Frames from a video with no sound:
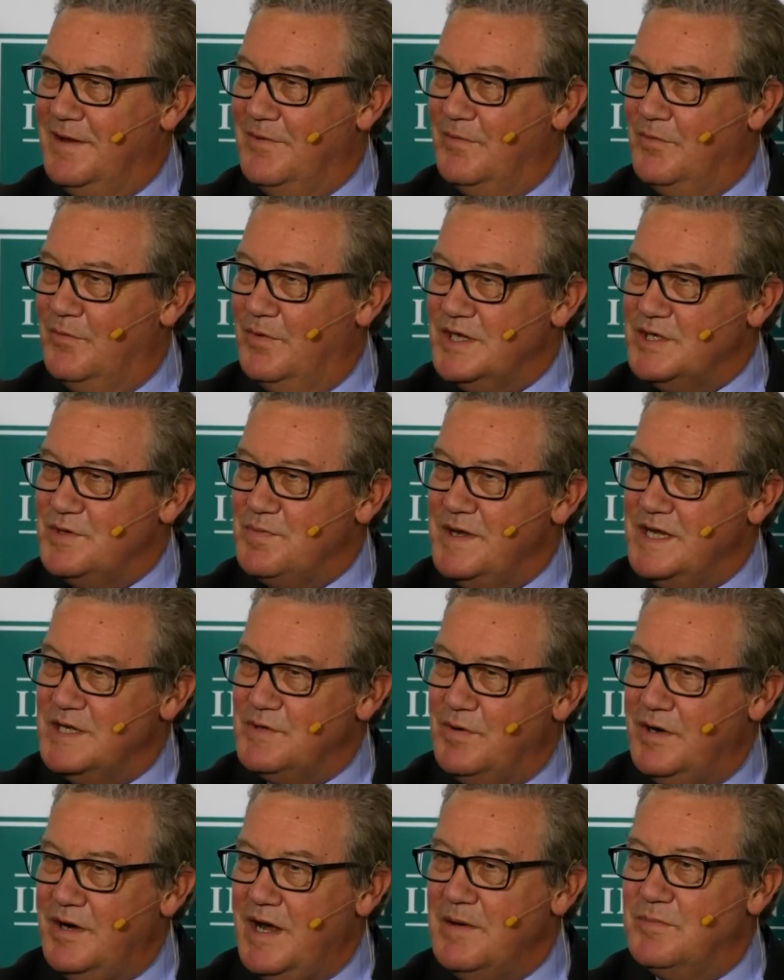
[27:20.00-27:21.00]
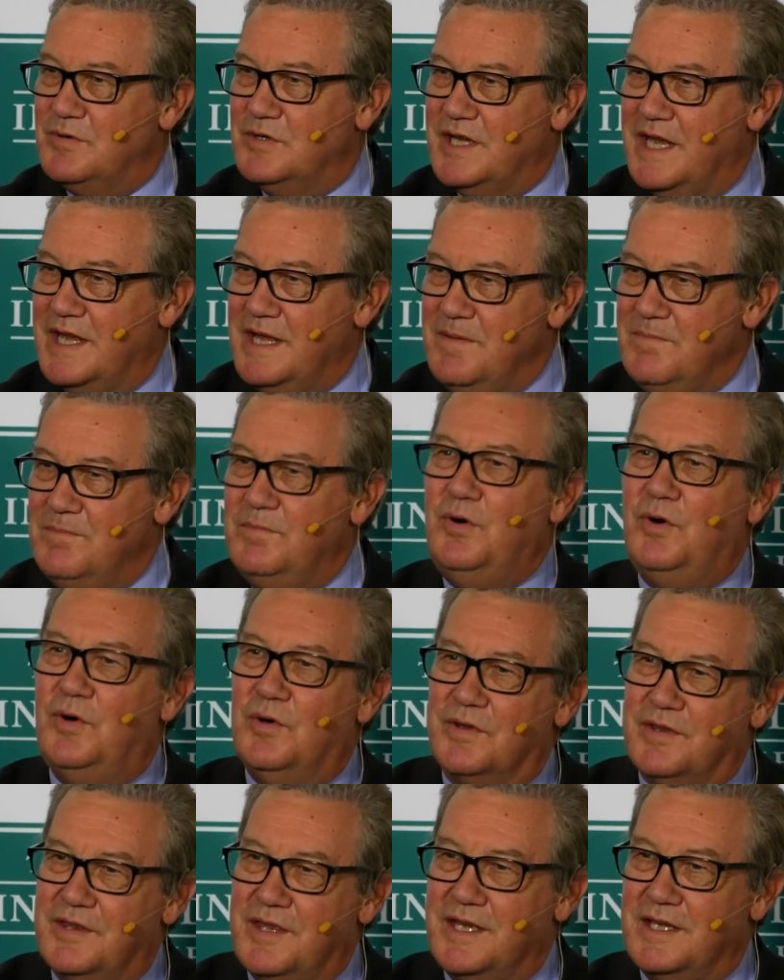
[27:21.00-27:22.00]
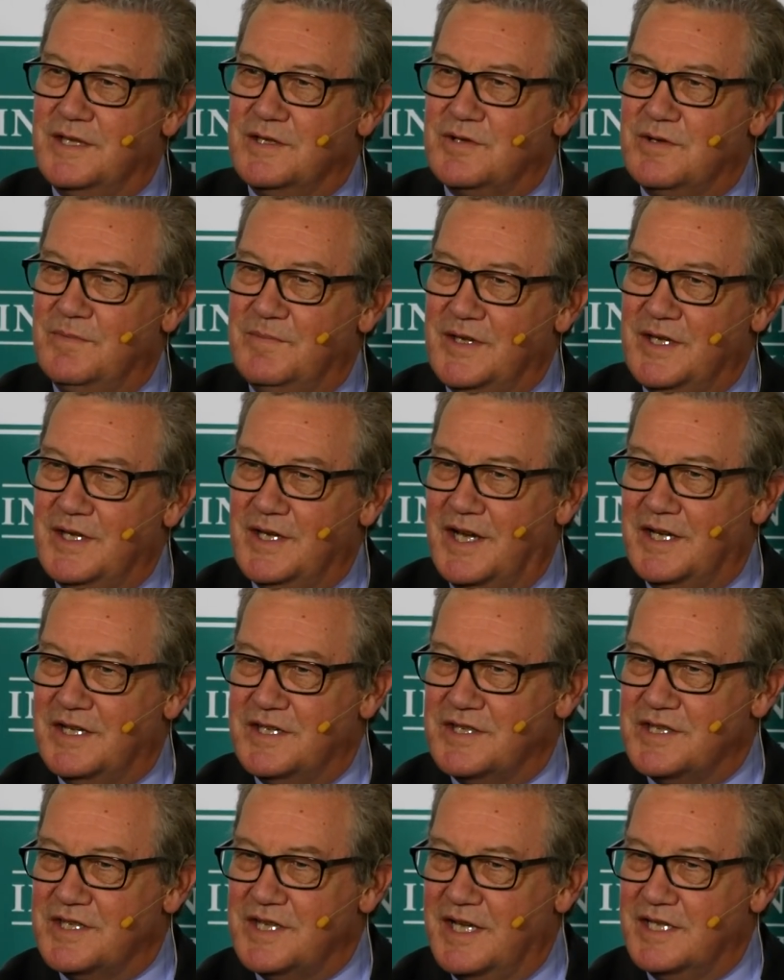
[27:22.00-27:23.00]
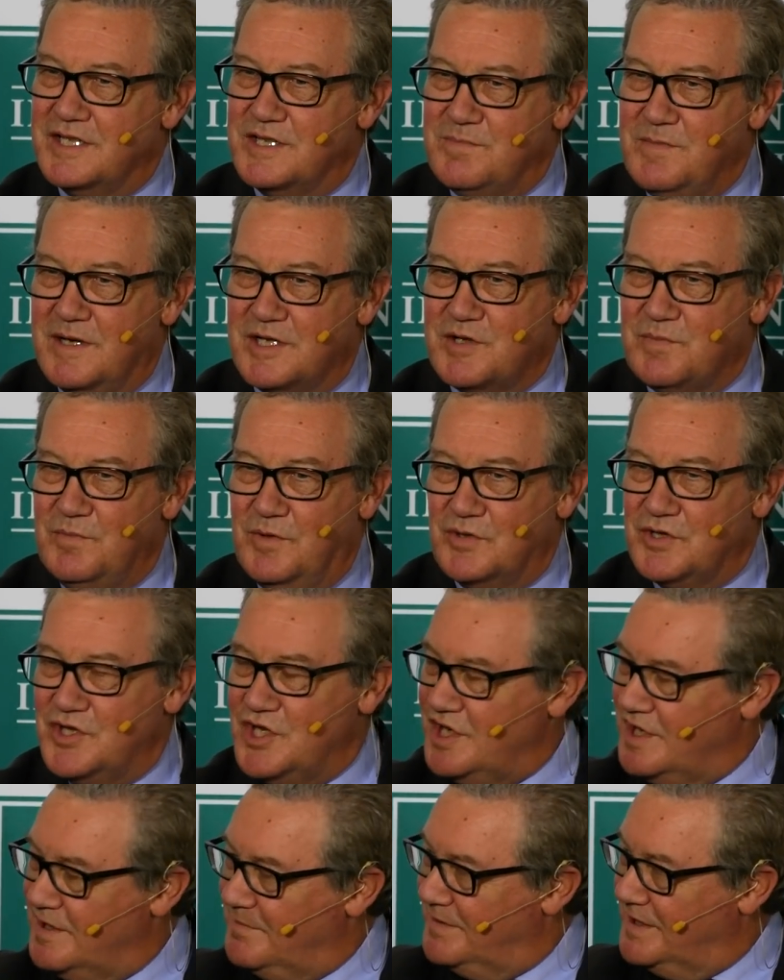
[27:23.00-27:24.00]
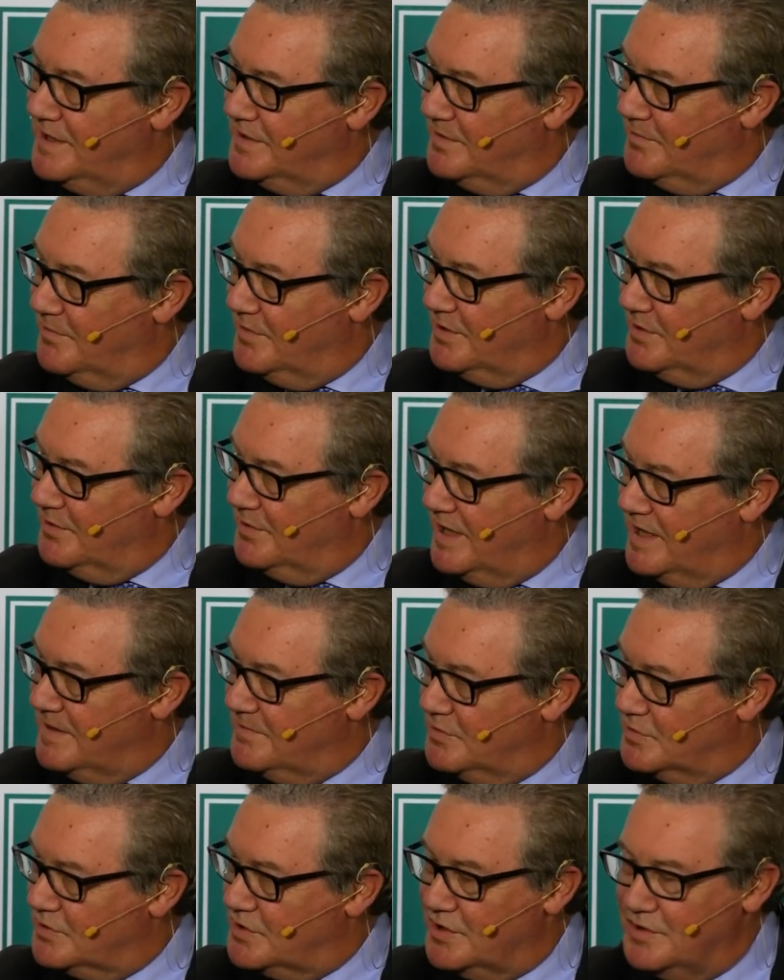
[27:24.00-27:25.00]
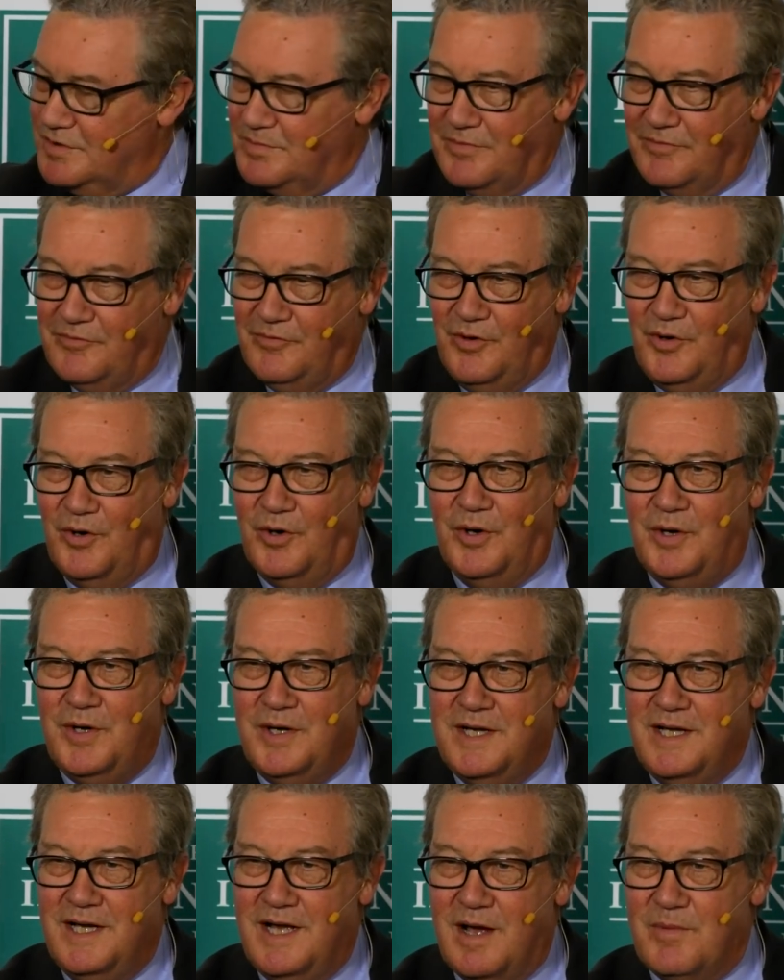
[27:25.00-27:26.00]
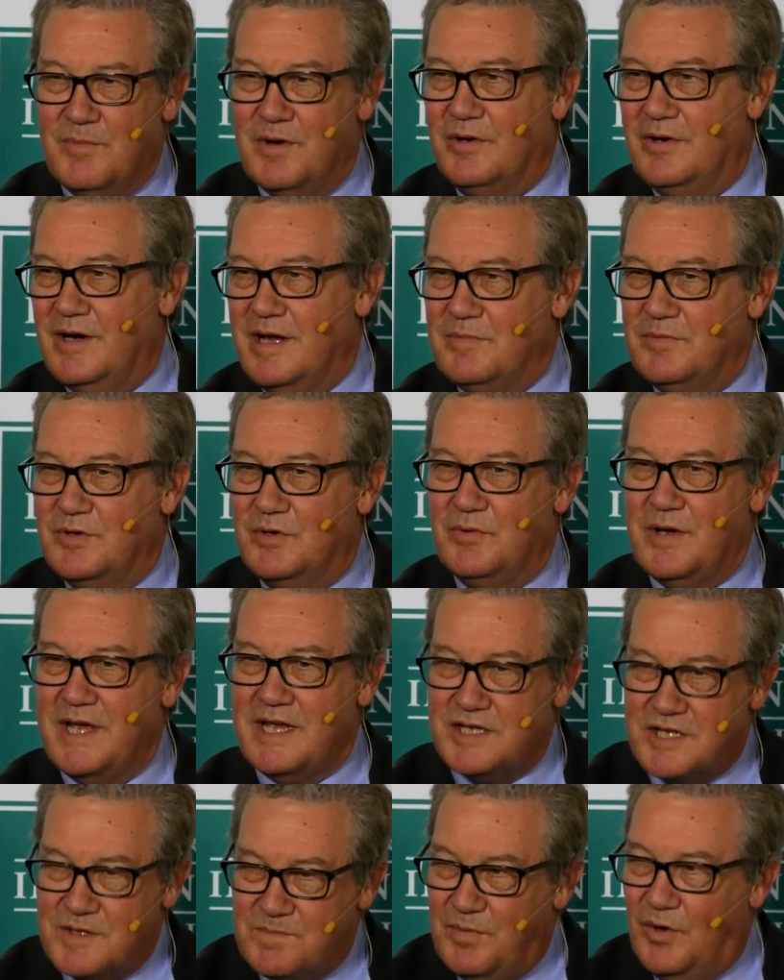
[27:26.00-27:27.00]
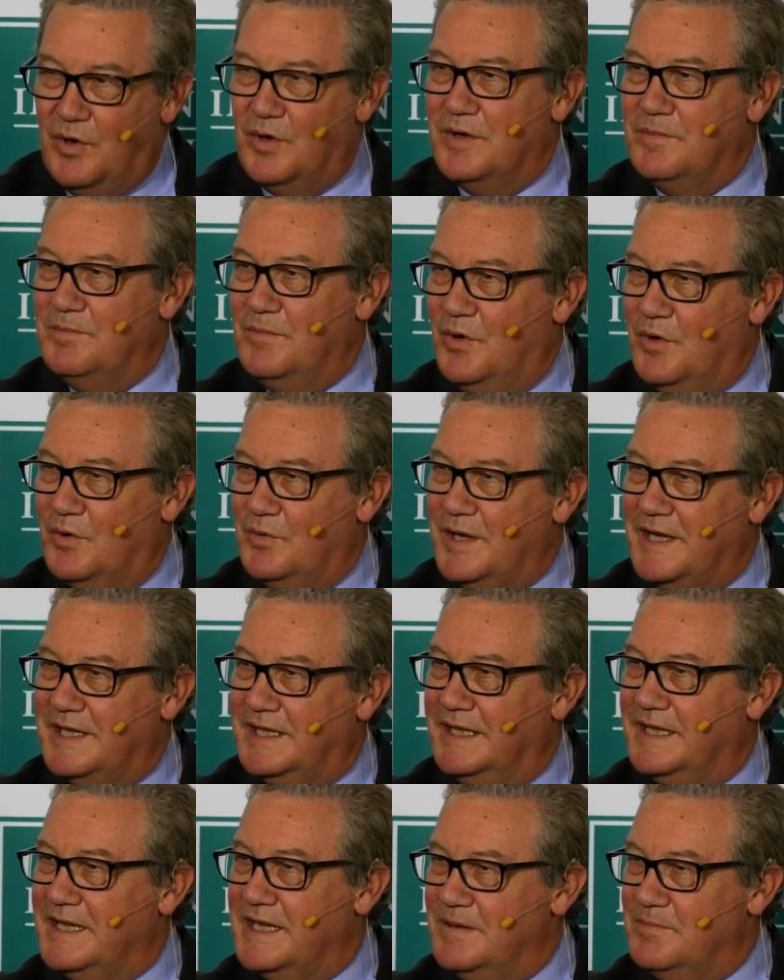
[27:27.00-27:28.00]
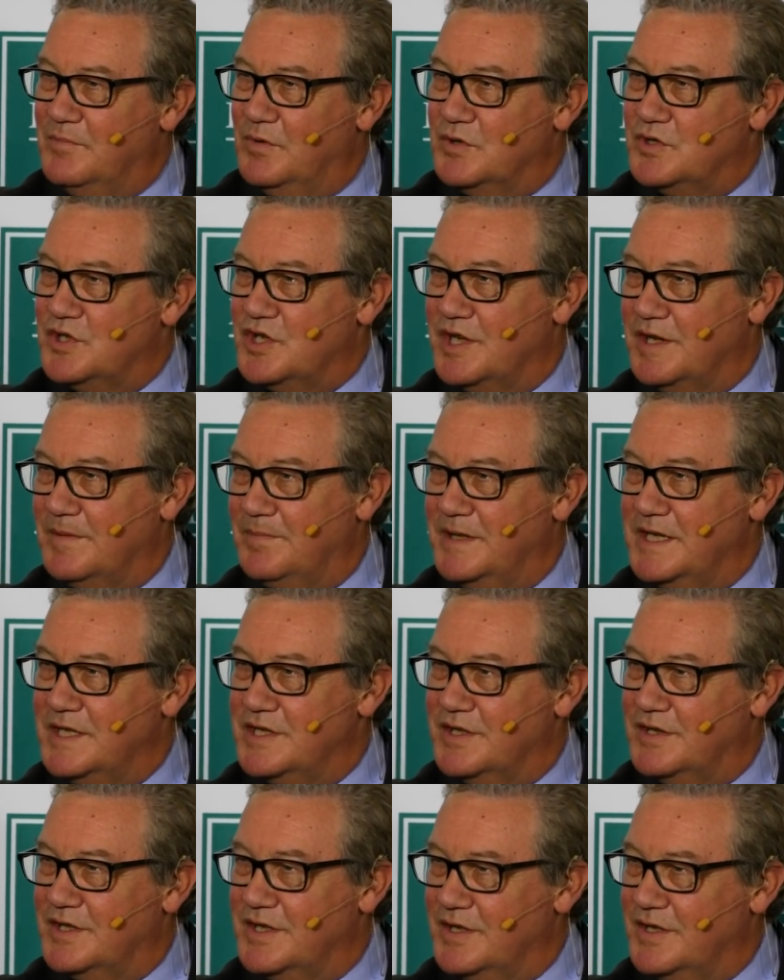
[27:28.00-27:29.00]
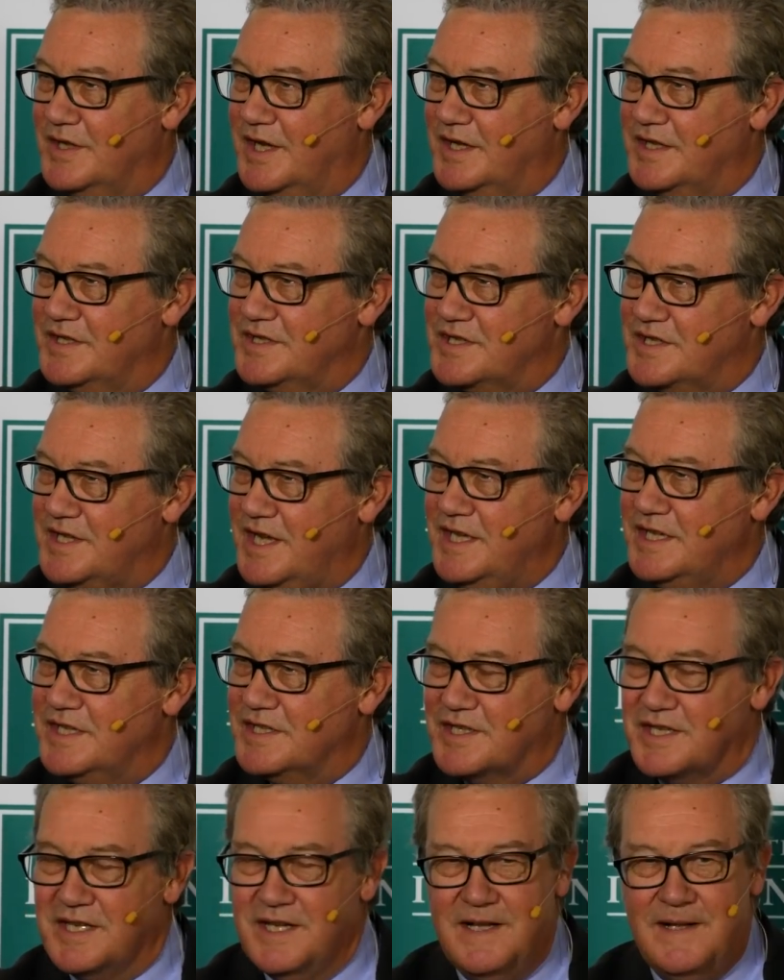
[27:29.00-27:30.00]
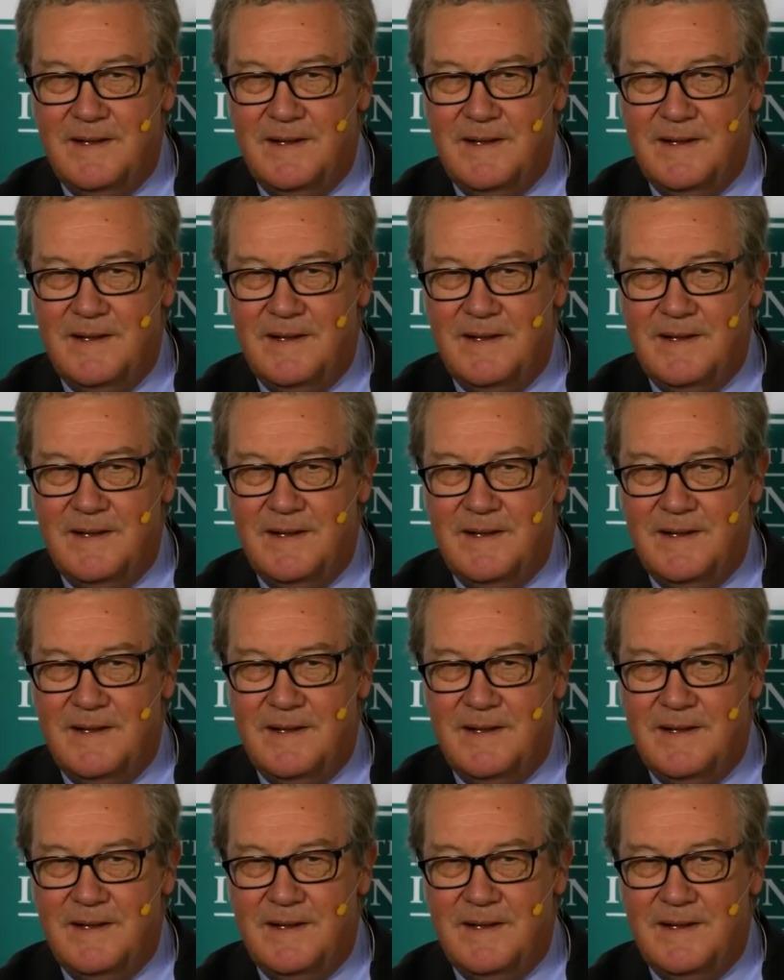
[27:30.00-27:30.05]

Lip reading: we're able to import things from the United States much more cheaply than we were able to before, and we're able to export more readily and more cheaply to the United States.